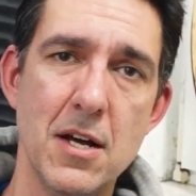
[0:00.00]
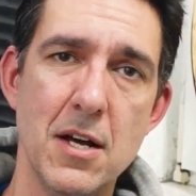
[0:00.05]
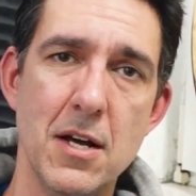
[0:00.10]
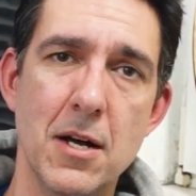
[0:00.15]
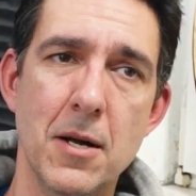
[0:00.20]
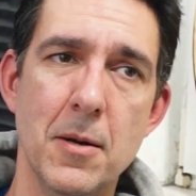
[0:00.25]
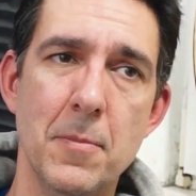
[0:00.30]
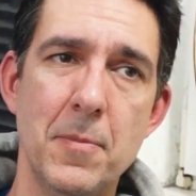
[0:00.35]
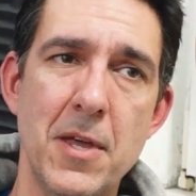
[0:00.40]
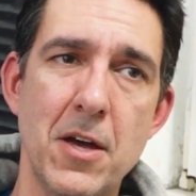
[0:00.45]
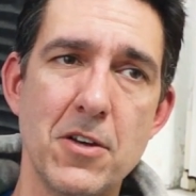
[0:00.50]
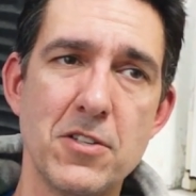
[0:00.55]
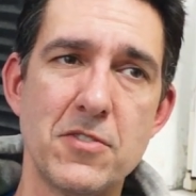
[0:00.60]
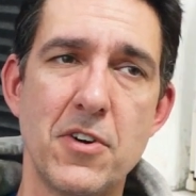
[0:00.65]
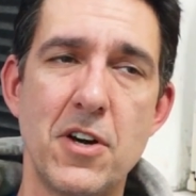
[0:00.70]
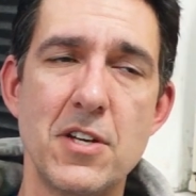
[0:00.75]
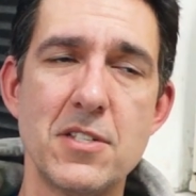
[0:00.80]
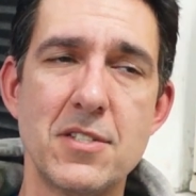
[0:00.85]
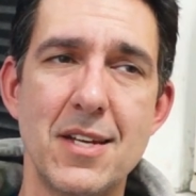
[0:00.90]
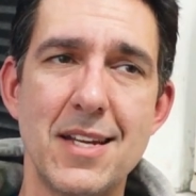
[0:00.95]
Um, now, as
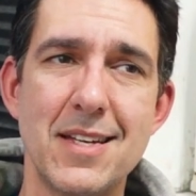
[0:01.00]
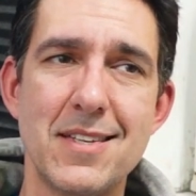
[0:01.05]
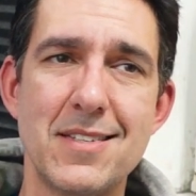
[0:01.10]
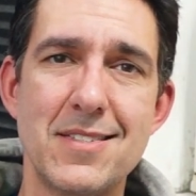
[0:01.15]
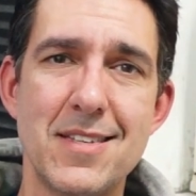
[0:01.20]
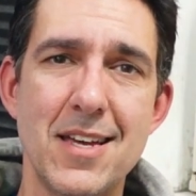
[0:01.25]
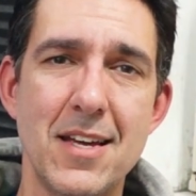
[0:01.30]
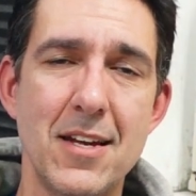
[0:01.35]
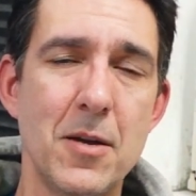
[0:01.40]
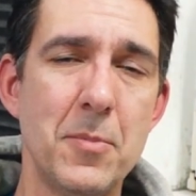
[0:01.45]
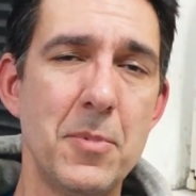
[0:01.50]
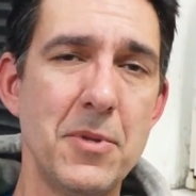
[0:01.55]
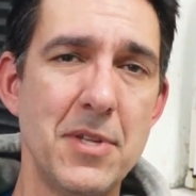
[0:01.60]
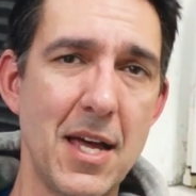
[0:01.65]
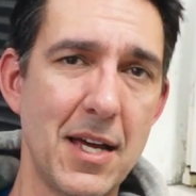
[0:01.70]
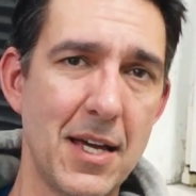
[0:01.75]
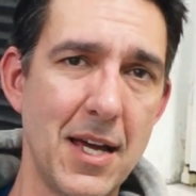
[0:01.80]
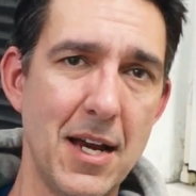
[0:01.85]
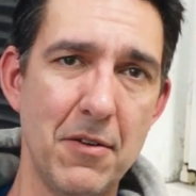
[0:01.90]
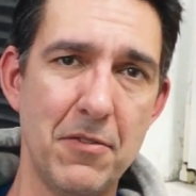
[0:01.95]
far as getting set up and
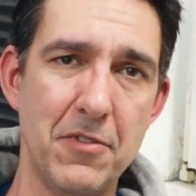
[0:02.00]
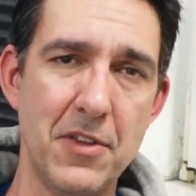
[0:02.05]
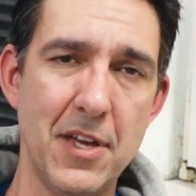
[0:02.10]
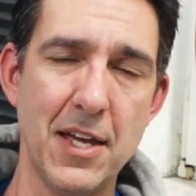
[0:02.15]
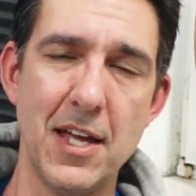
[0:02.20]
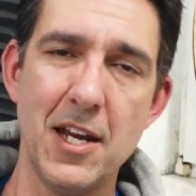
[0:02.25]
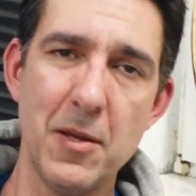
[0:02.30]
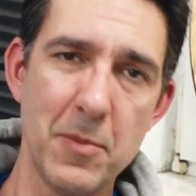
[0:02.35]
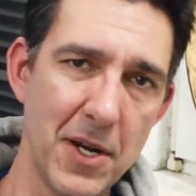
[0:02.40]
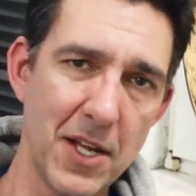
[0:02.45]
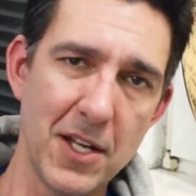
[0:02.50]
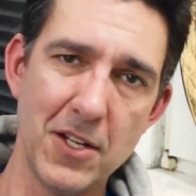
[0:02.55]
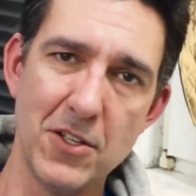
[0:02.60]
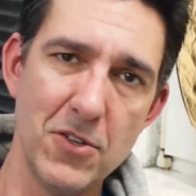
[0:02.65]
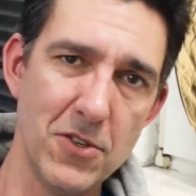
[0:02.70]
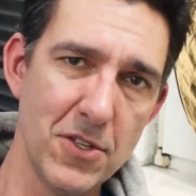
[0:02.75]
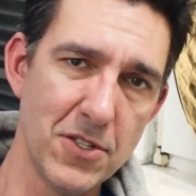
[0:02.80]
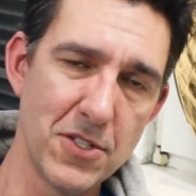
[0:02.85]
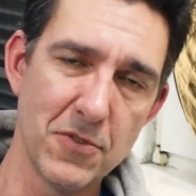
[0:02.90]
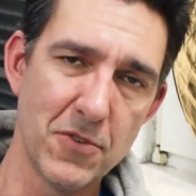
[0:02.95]
that kind of thing, anybody can
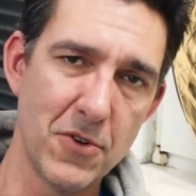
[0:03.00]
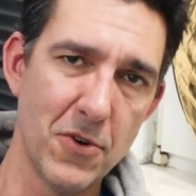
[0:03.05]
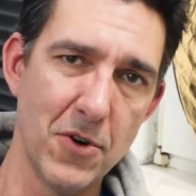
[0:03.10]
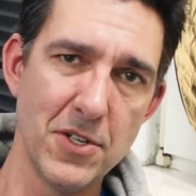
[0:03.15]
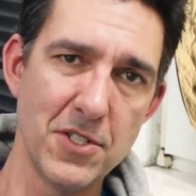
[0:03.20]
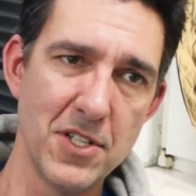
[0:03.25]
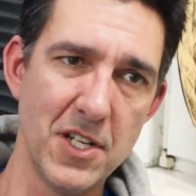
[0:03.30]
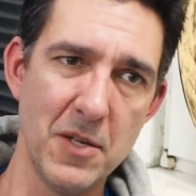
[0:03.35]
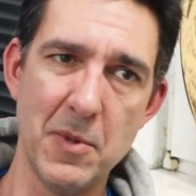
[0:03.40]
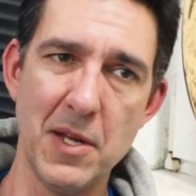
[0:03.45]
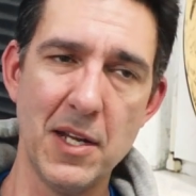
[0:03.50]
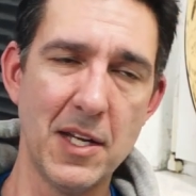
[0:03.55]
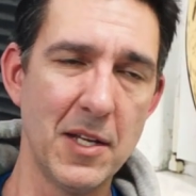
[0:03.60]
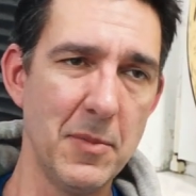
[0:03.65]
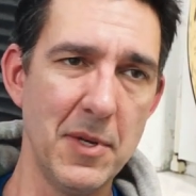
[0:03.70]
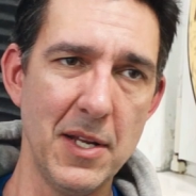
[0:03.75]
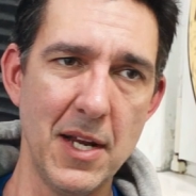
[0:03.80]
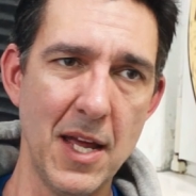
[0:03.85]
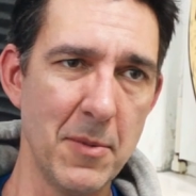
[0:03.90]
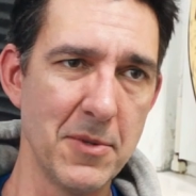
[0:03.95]
do this, of course. Anybody
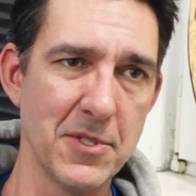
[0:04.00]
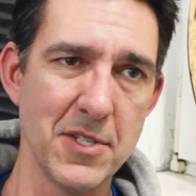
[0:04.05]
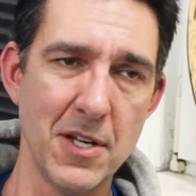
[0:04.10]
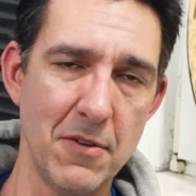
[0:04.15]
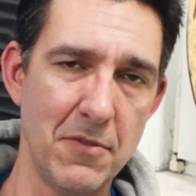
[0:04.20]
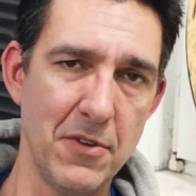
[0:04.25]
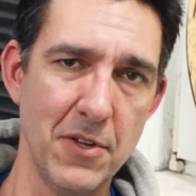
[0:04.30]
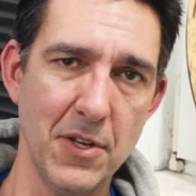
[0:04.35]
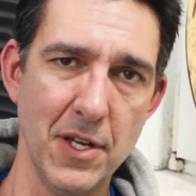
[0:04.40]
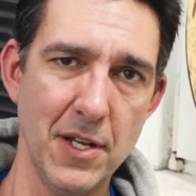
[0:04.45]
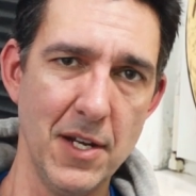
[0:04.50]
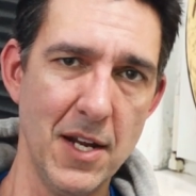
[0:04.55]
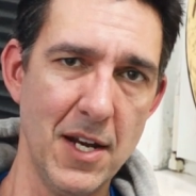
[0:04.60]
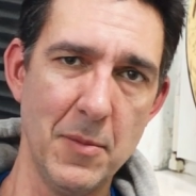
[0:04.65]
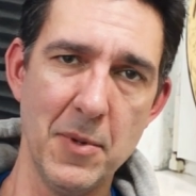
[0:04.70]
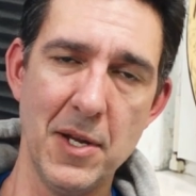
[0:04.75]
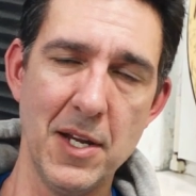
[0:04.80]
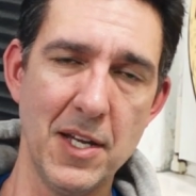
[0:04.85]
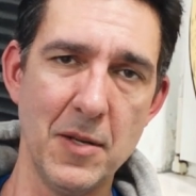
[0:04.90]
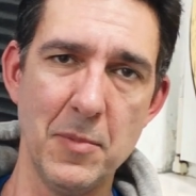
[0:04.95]
can be an Amazon affiliate,
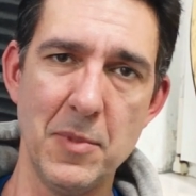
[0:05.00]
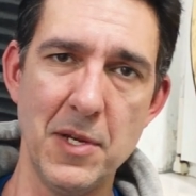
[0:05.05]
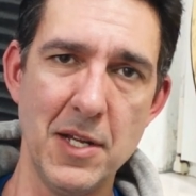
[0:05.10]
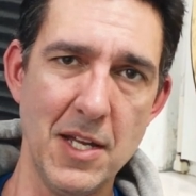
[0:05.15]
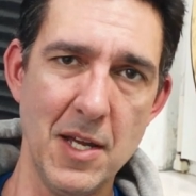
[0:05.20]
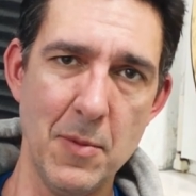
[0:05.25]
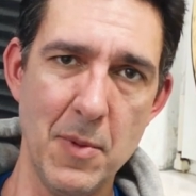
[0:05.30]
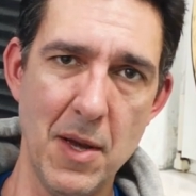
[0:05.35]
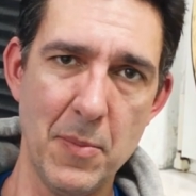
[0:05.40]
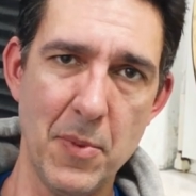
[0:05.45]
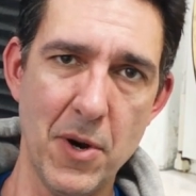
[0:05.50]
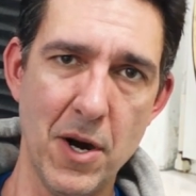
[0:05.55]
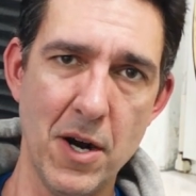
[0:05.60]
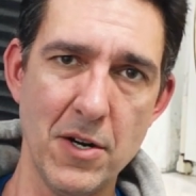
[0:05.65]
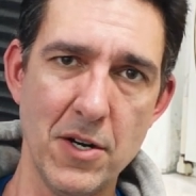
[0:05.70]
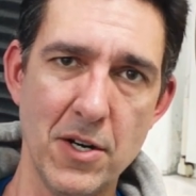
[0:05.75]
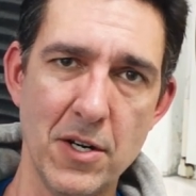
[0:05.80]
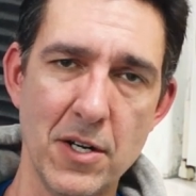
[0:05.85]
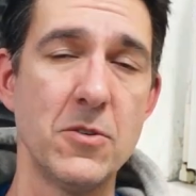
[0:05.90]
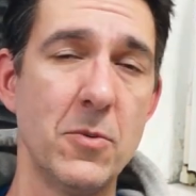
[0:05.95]
anybody can be an eBay
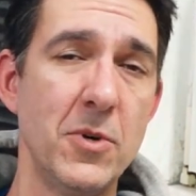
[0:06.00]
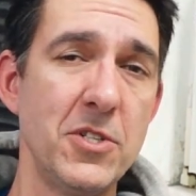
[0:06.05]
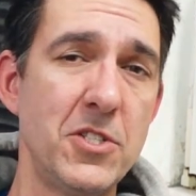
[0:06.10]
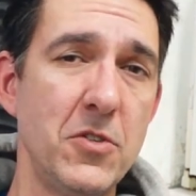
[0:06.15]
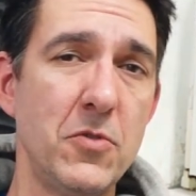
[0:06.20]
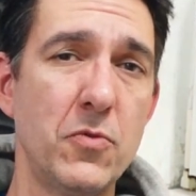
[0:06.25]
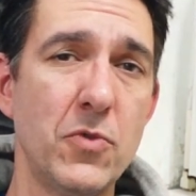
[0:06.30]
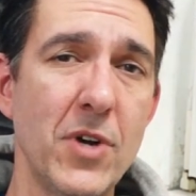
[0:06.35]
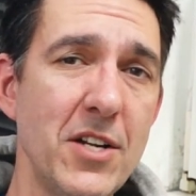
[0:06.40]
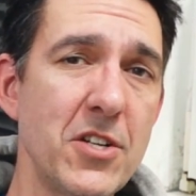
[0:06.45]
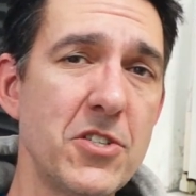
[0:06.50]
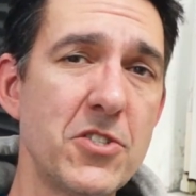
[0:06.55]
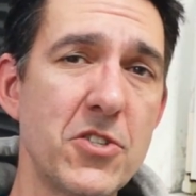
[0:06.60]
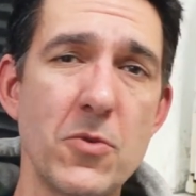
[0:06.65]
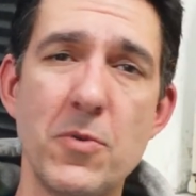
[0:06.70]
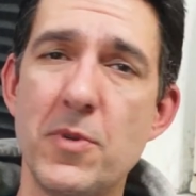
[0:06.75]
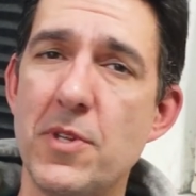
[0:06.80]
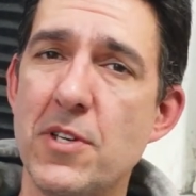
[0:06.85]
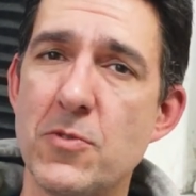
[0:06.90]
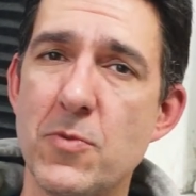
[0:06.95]
partner. So once you've
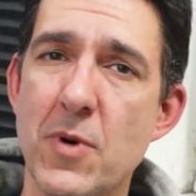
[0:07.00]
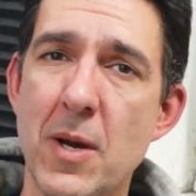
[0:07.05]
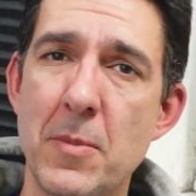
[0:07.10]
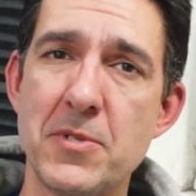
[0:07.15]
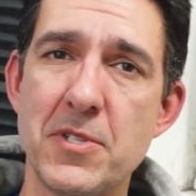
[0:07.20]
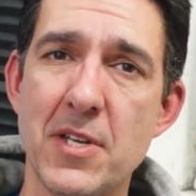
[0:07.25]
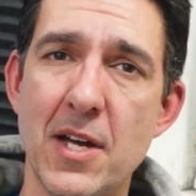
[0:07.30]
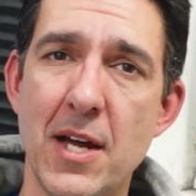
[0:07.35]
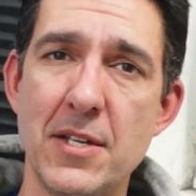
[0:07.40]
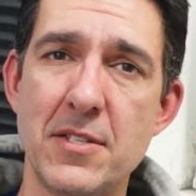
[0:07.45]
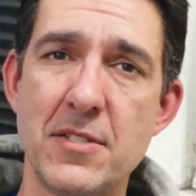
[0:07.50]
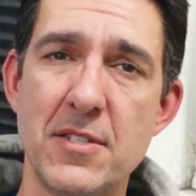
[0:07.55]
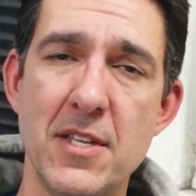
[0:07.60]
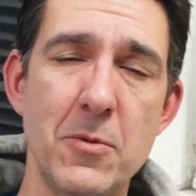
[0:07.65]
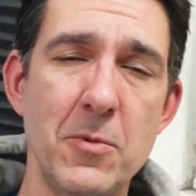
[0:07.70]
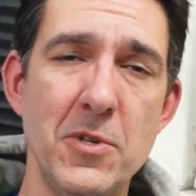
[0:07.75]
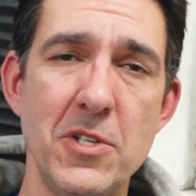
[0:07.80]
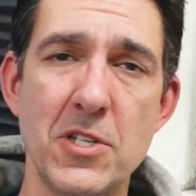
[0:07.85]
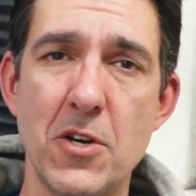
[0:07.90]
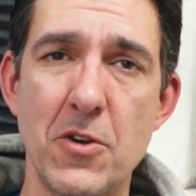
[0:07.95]
registered with these websites,
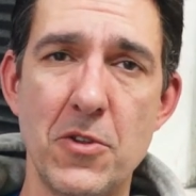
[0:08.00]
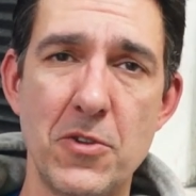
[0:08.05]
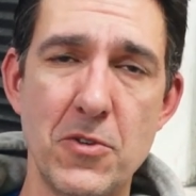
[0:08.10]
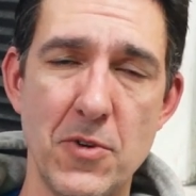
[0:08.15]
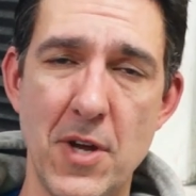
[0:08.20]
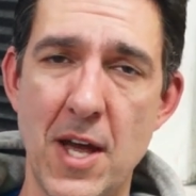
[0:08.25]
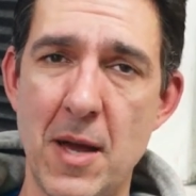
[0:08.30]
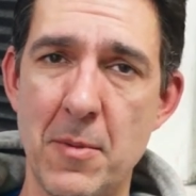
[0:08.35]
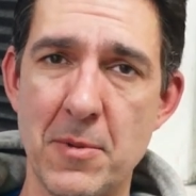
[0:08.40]
then when you go through